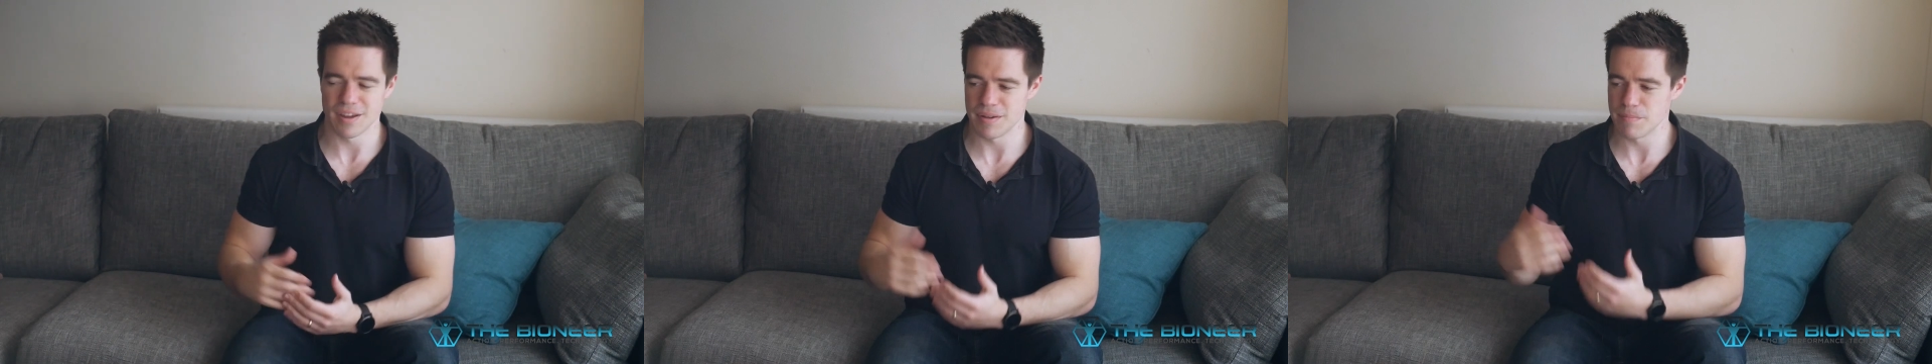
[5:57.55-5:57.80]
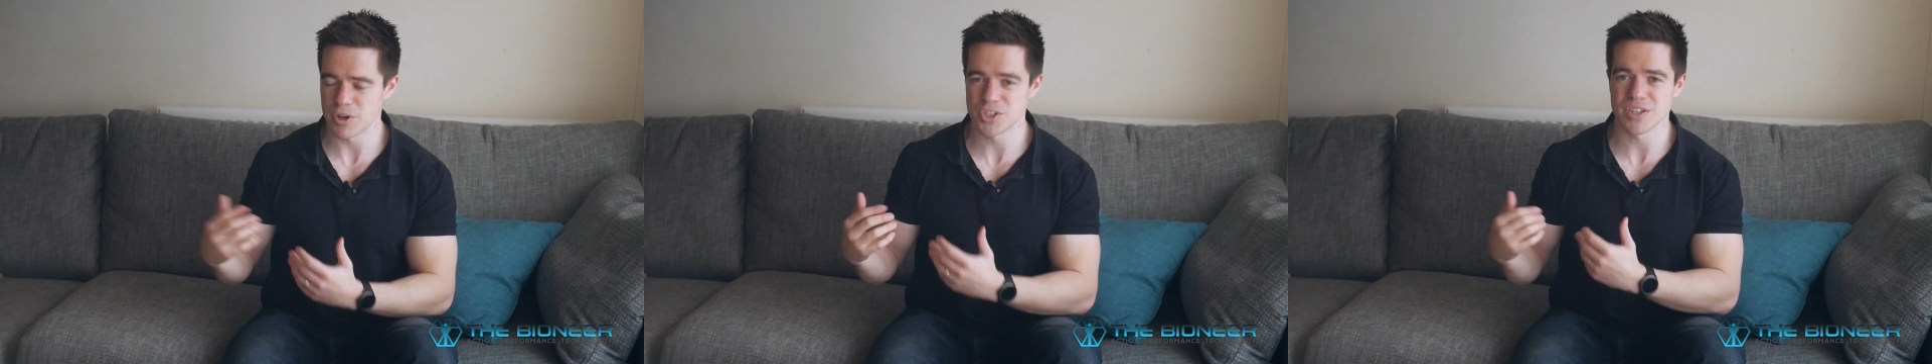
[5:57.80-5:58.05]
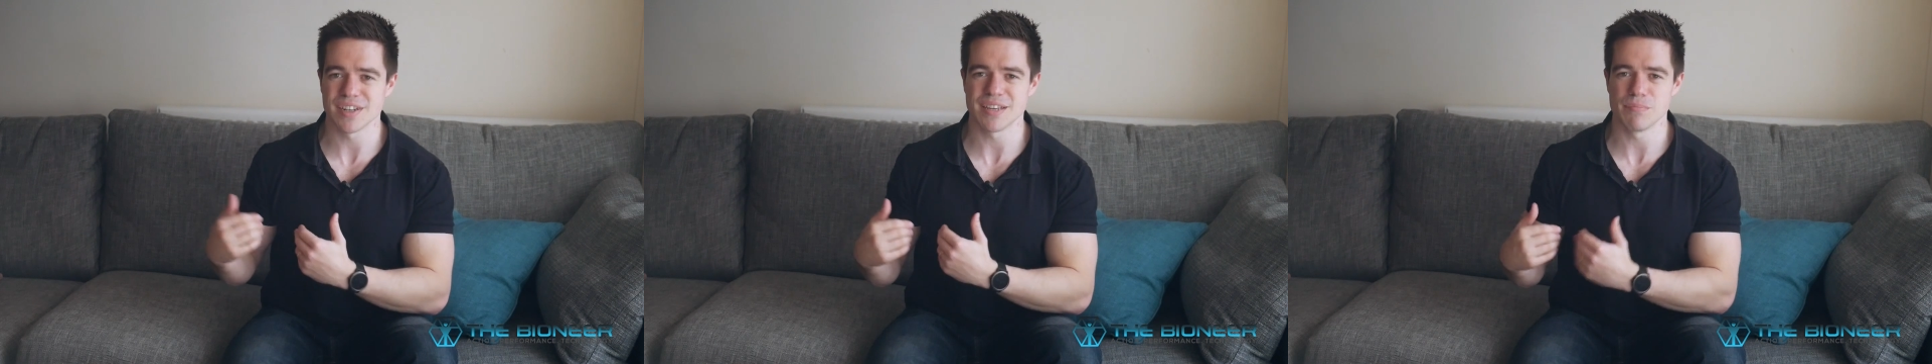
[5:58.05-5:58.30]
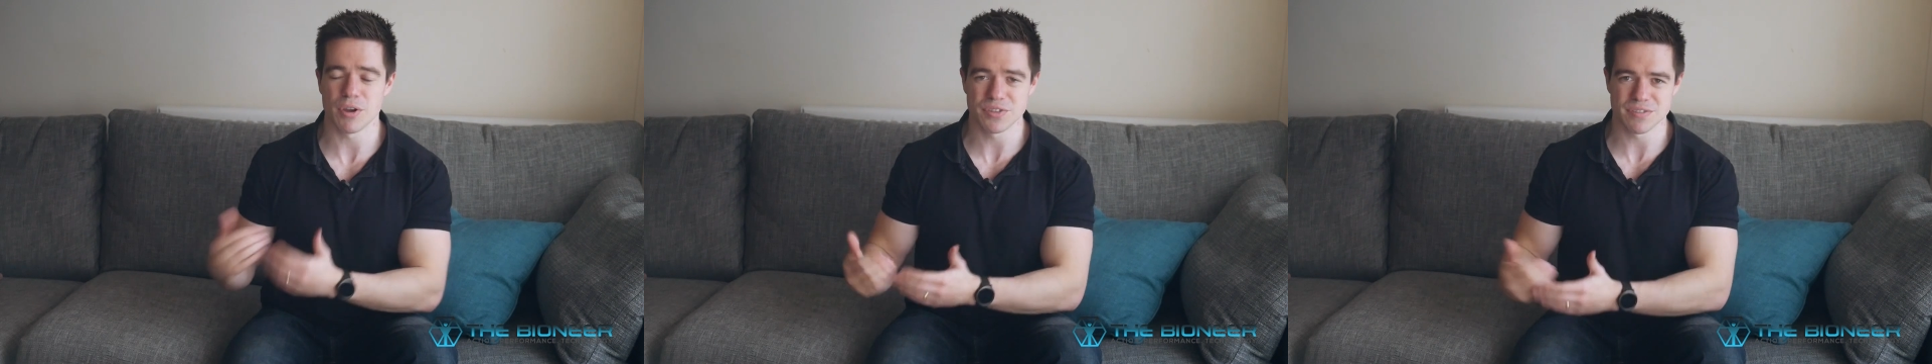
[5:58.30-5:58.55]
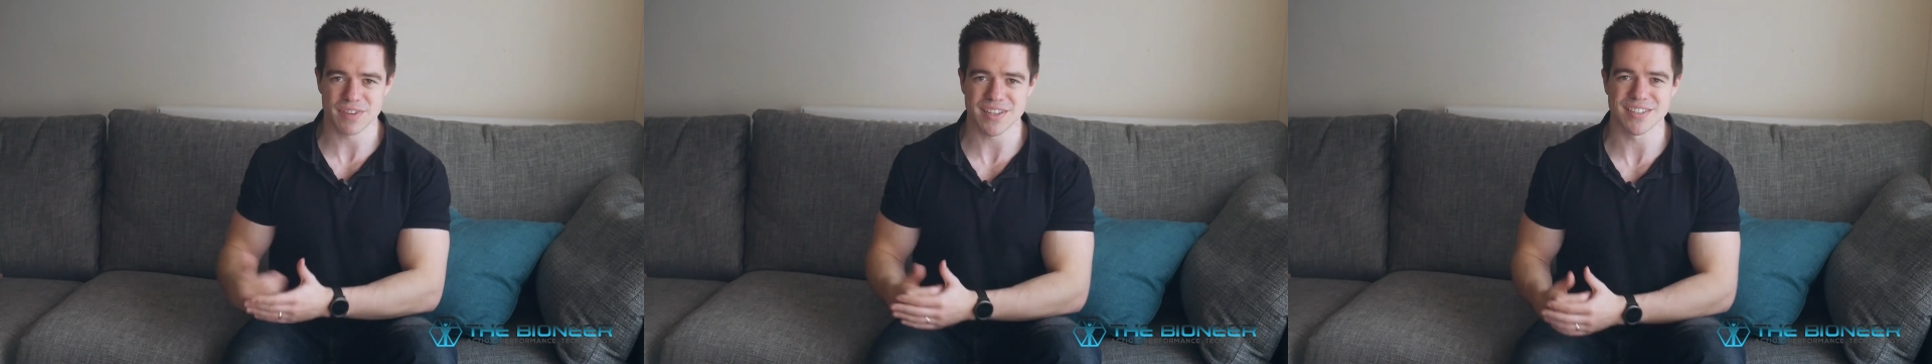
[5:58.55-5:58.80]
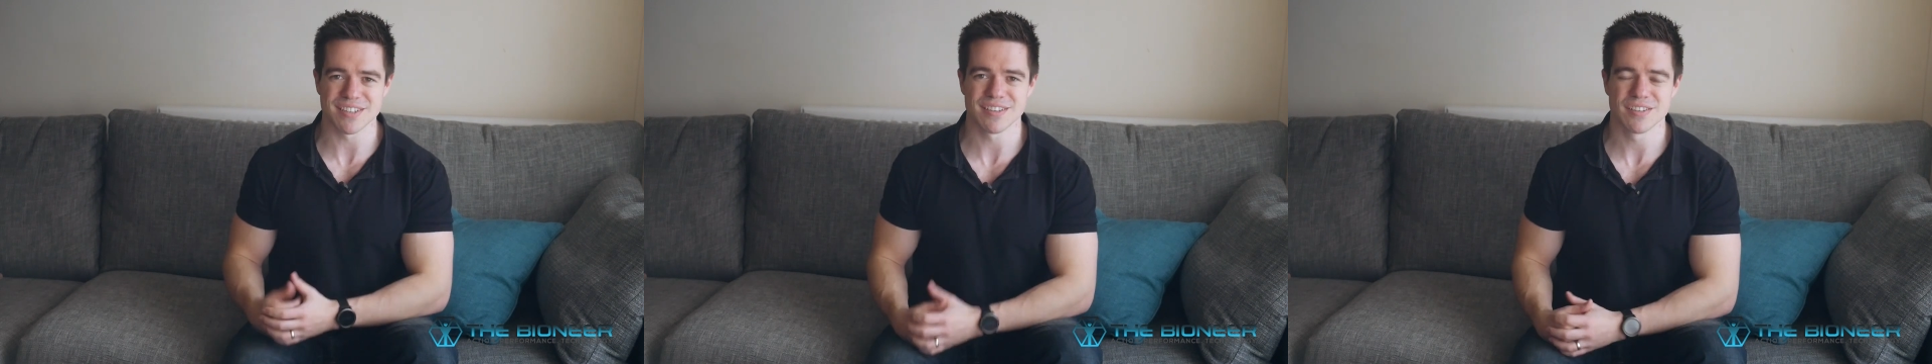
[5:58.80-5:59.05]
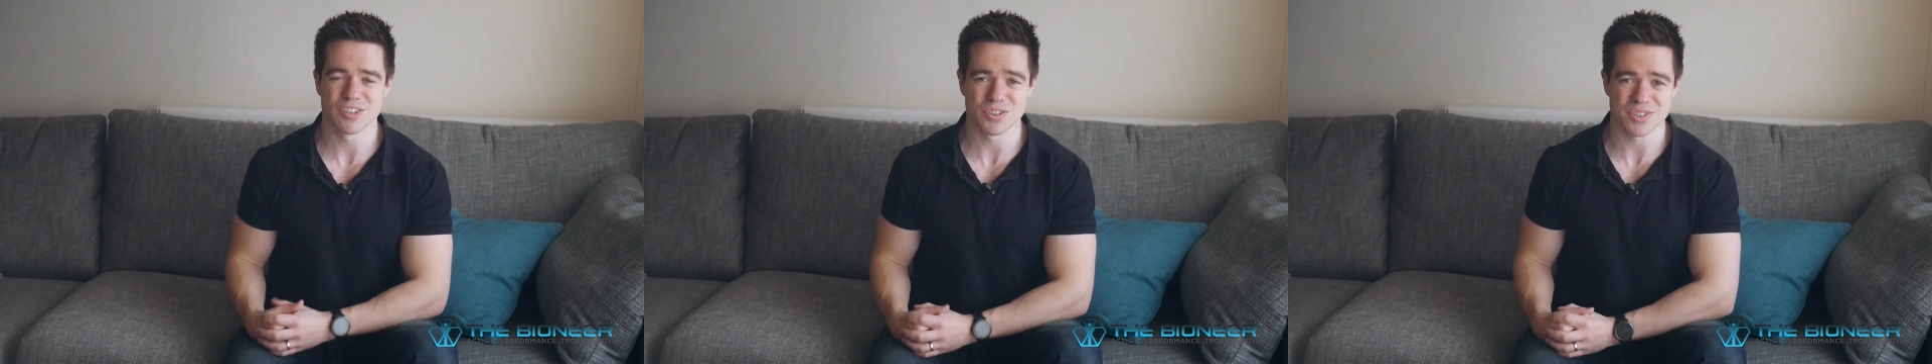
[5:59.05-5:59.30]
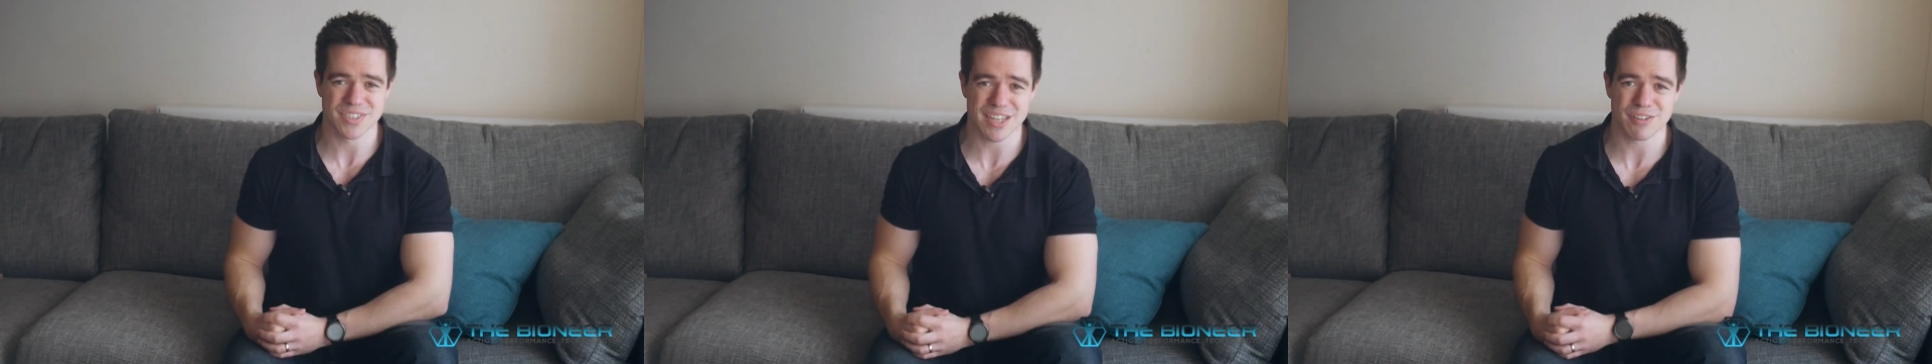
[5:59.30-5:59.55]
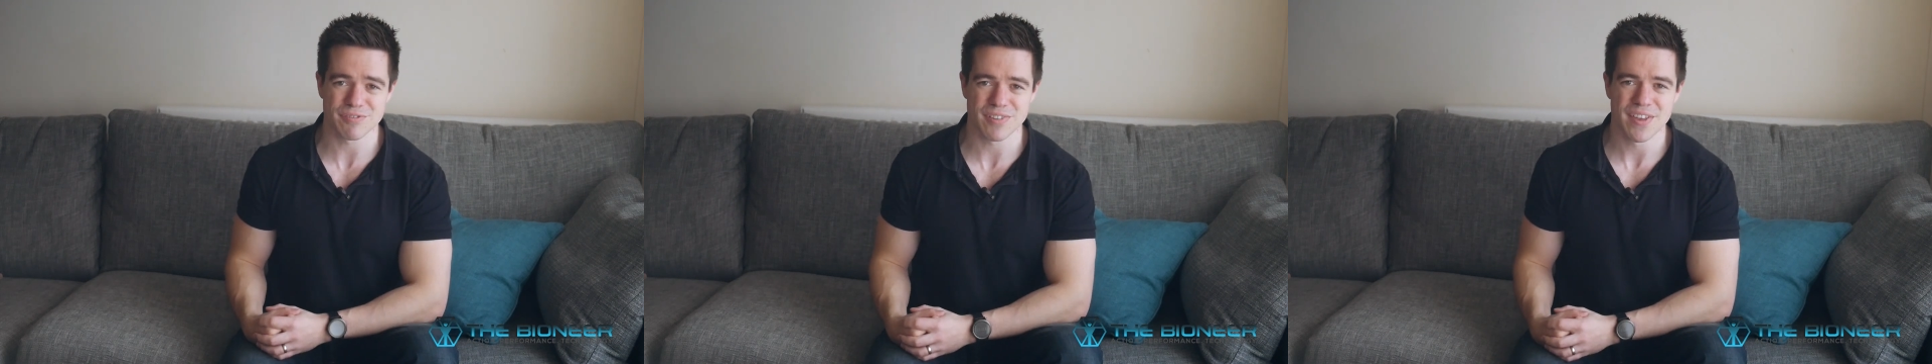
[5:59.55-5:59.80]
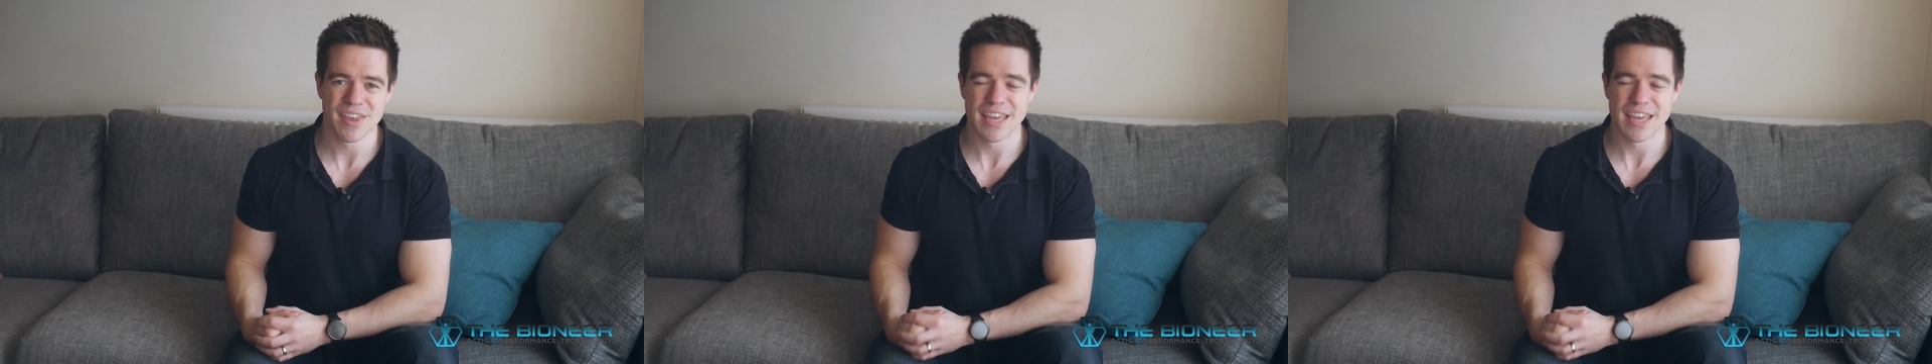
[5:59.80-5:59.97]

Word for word: emotionally motivating to yourself